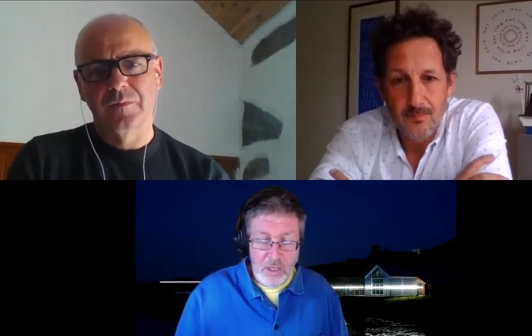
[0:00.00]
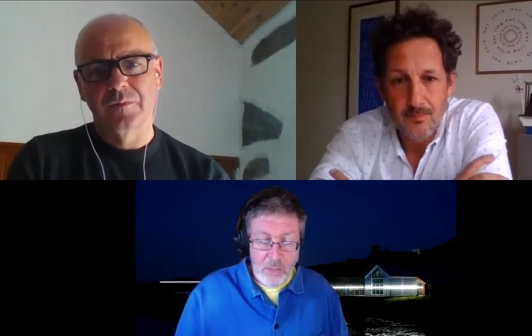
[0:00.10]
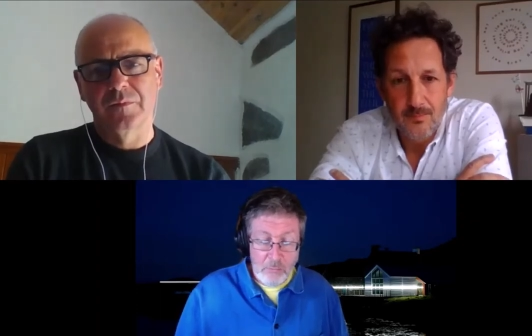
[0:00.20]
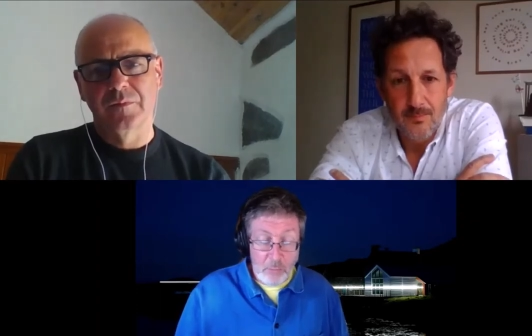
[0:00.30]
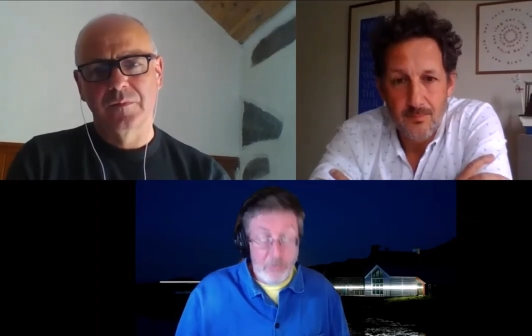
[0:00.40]

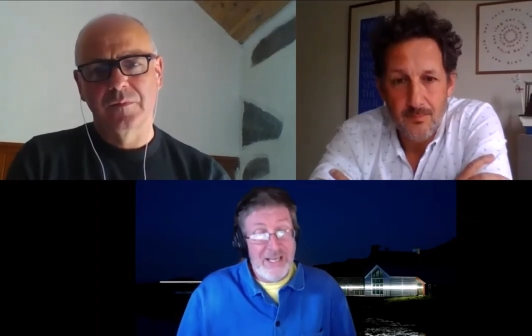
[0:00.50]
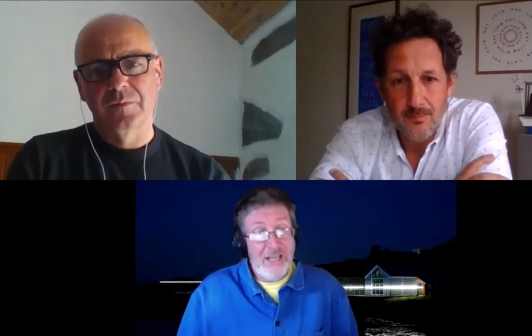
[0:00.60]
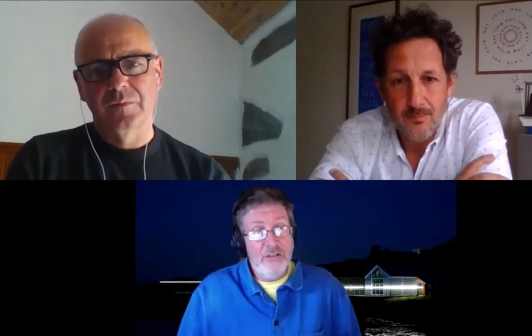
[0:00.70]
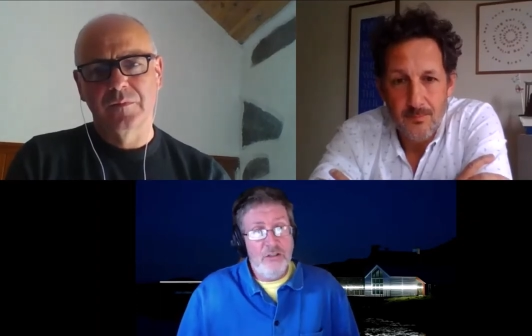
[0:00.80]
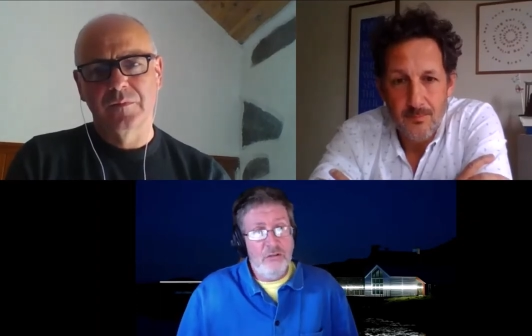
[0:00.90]
Speaker 1: But we can't
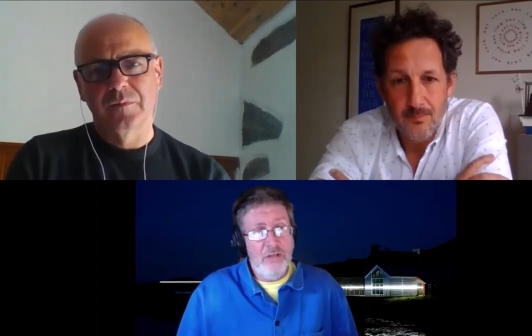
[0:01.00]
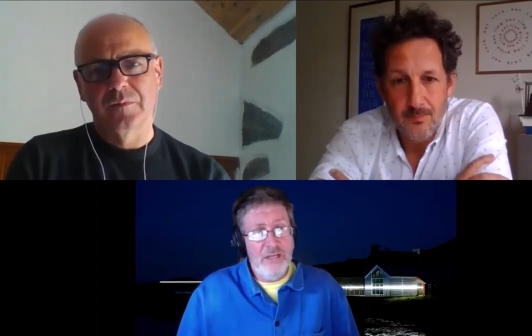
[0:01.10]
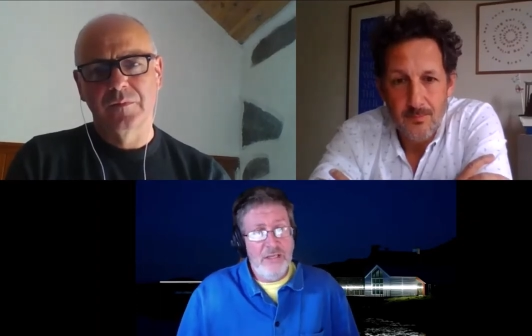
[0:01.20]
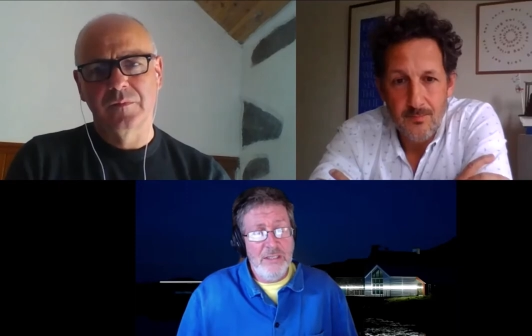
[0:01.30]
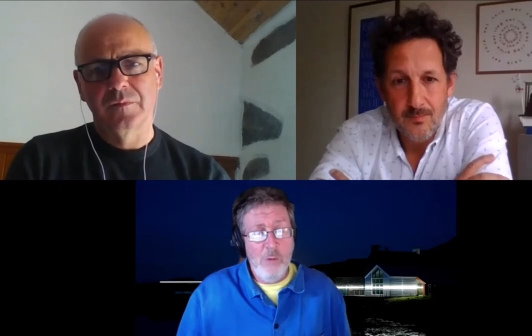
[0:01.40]
do that
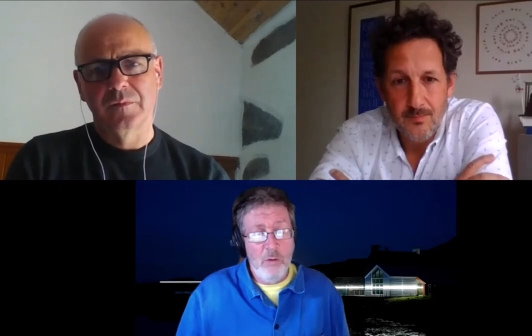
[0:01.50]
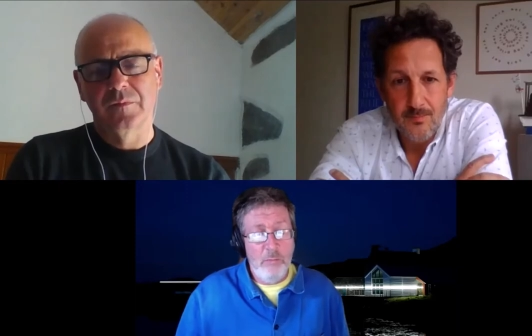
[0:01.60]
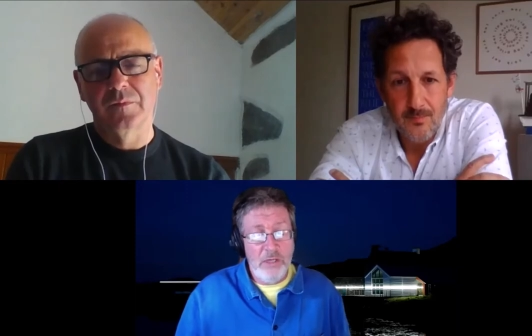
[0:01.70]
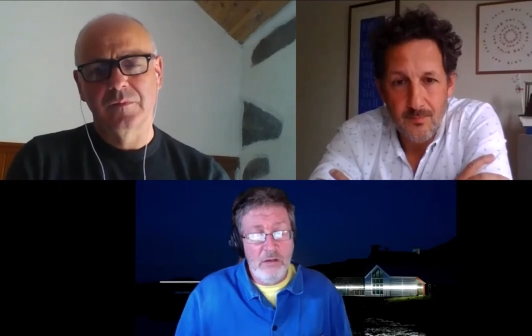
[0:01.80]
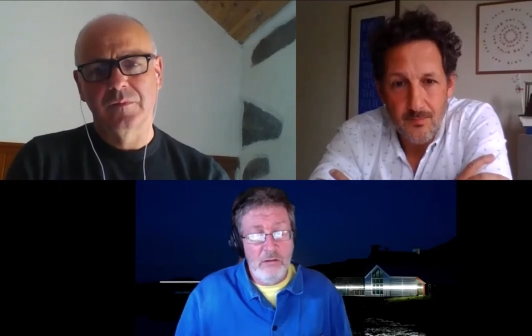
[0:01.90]
anymore
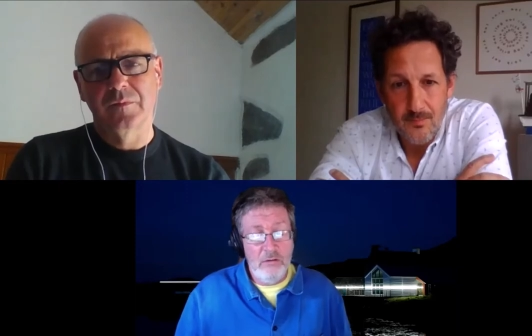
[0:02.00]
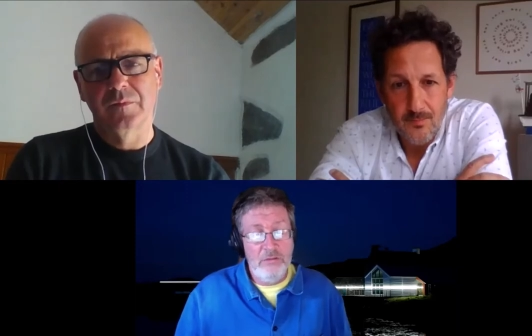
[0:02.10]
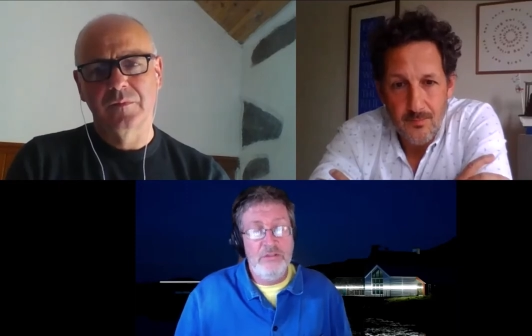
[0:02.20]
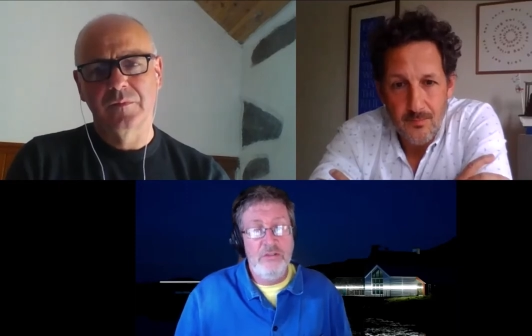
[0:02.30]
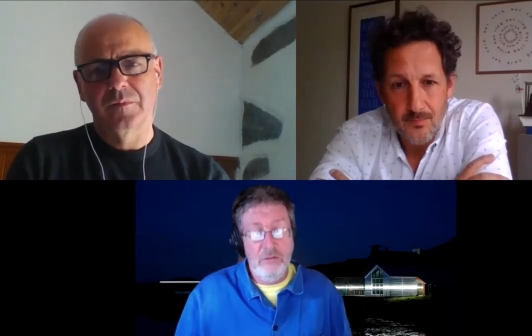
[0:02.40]

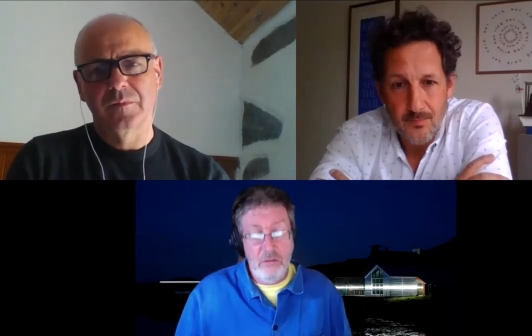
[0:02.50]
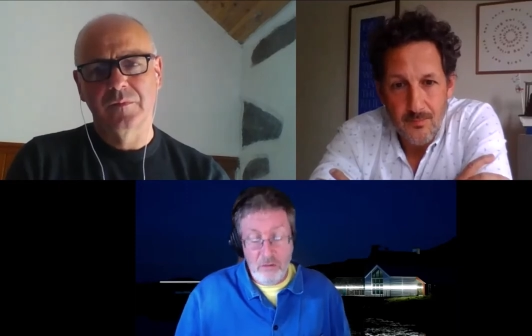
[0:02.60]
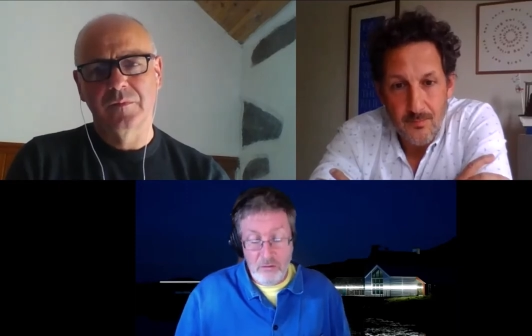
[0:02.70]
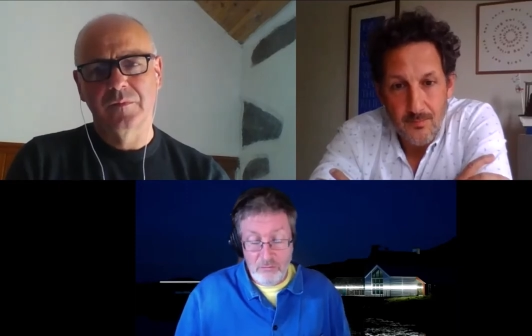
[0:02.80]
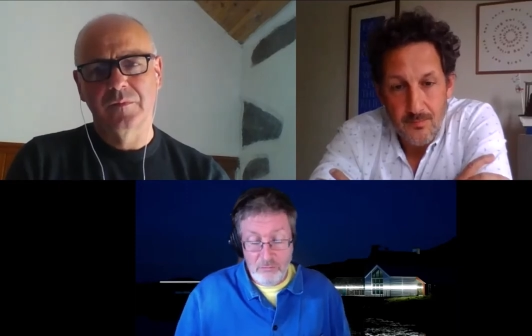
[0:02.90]
because
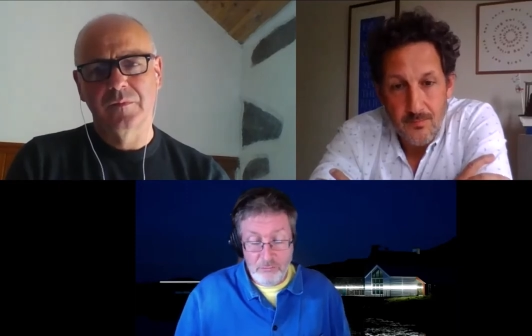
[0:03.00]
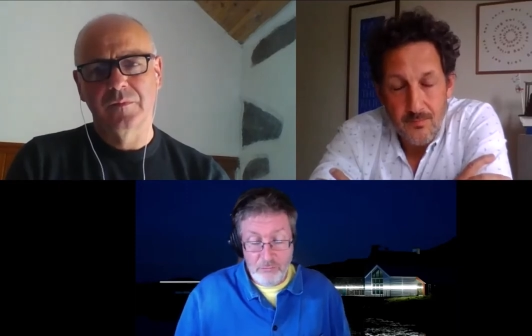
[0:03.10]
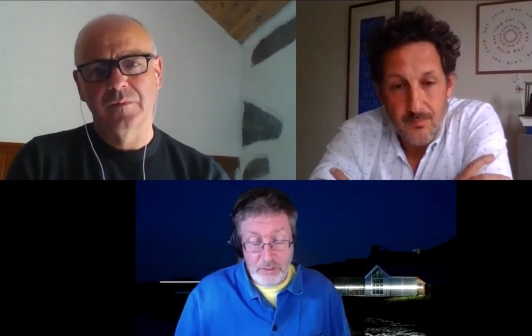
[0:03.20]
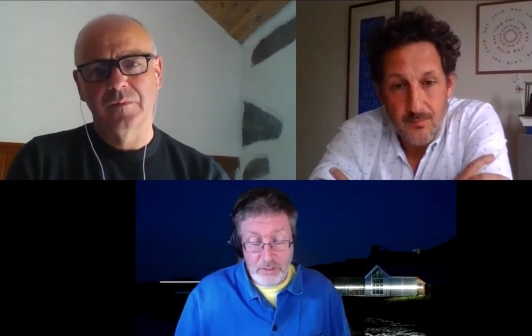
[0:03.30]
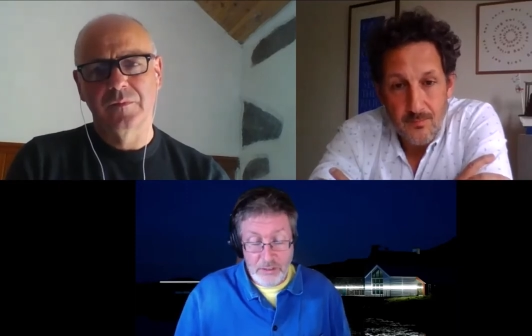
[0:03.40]
of
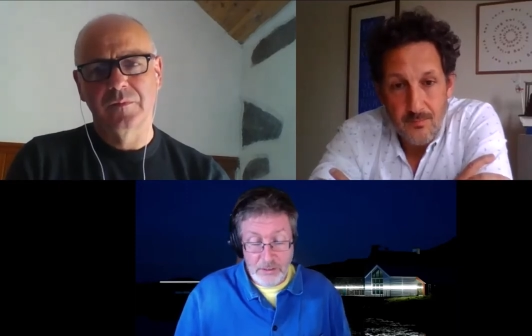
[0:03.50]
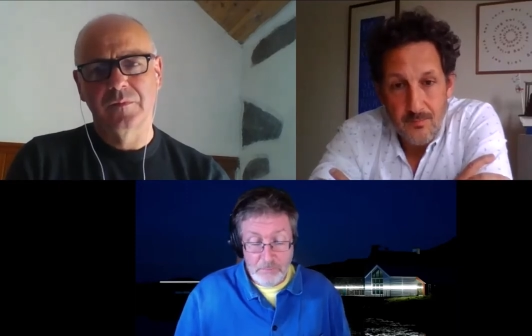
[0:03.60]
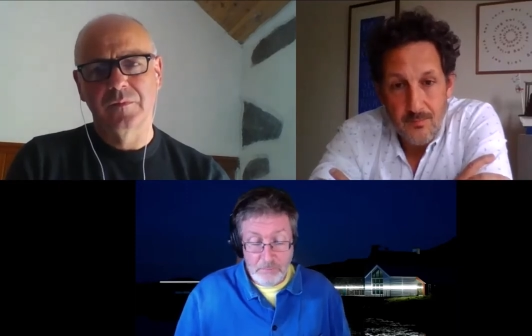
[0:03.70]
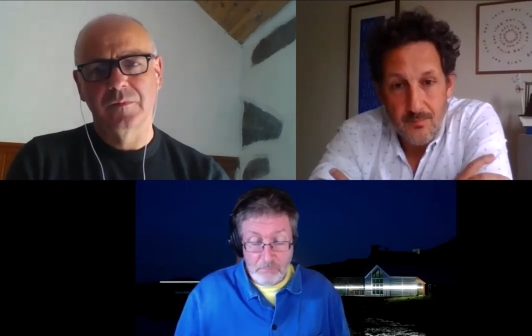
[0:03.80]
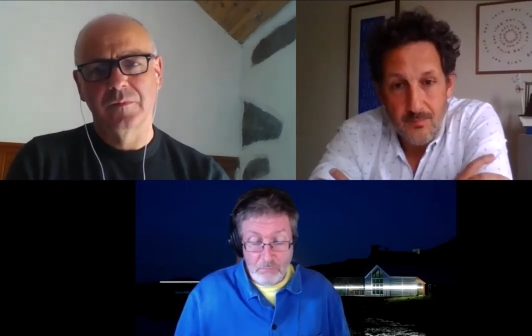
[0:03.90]

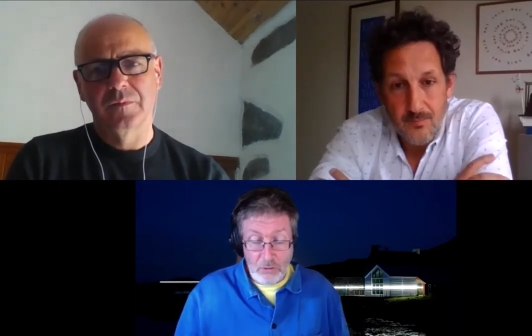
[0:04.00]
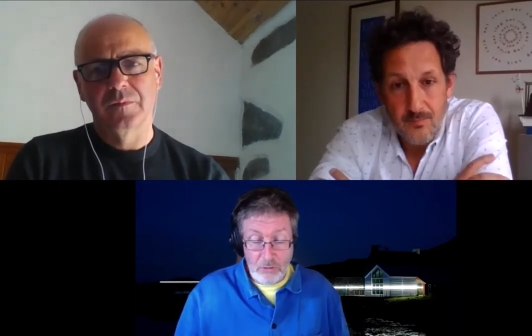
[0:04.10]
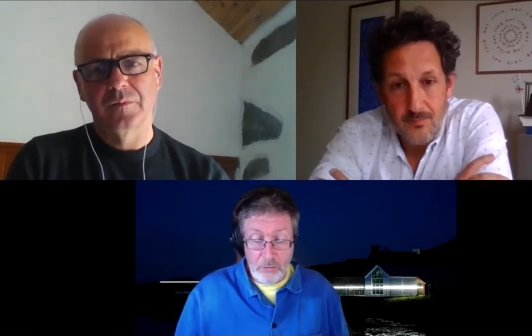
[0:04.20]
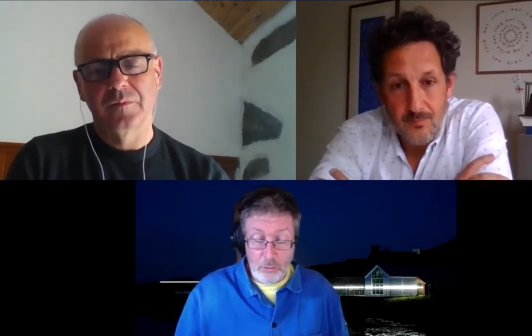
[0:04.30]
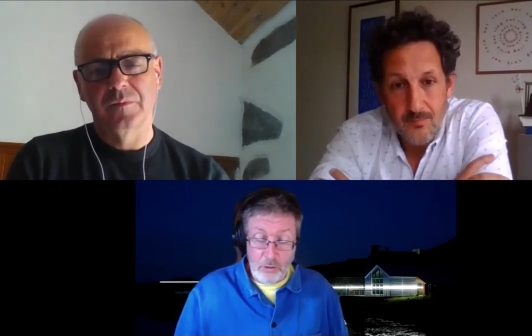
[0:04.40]

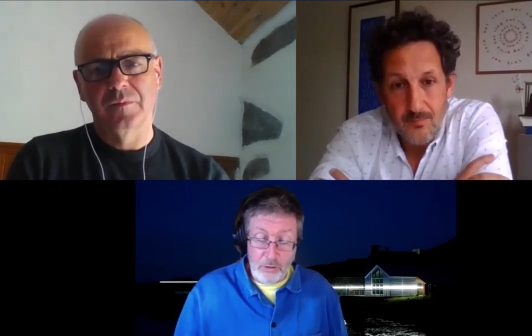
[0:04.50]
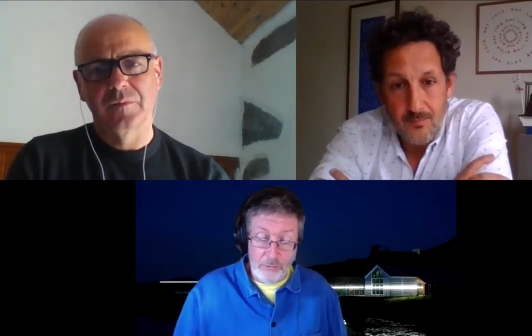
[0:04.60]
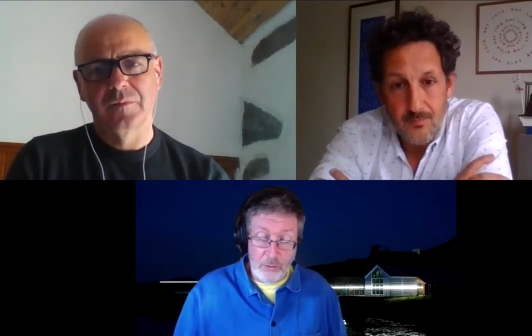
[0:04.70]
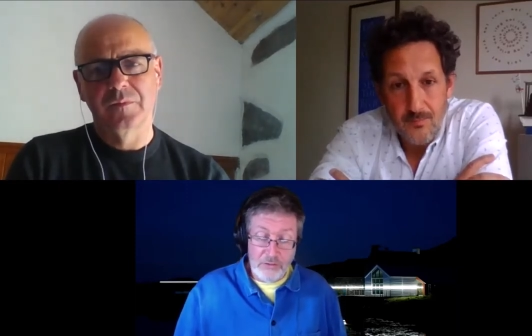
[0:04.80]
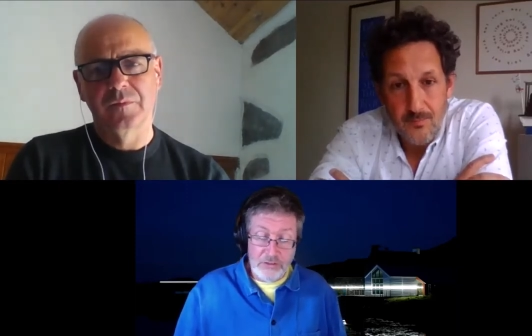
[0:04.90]
local
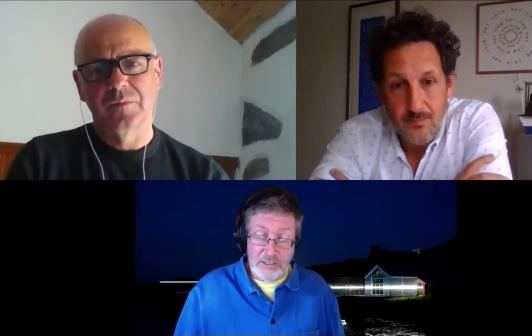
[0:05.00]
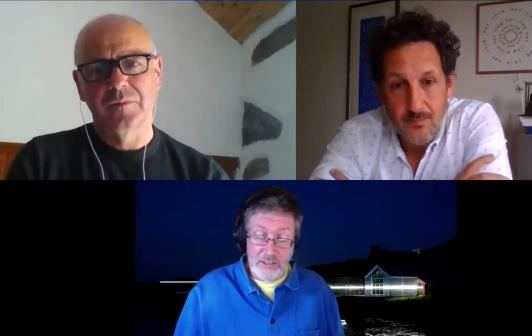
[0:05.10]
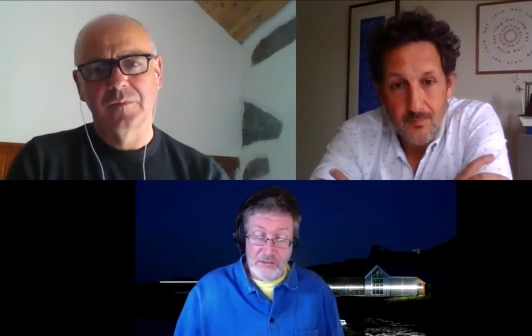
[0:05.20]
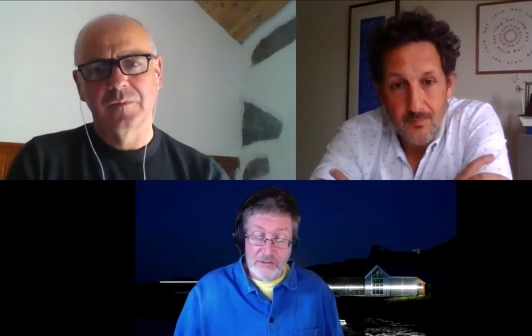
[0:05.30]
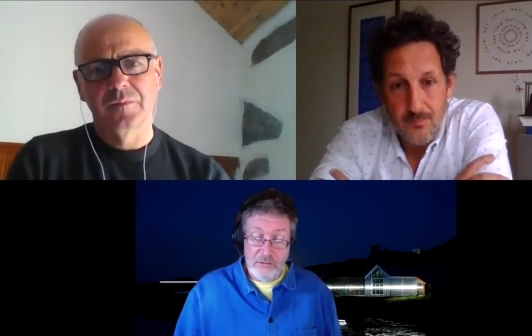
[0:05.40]
authorities'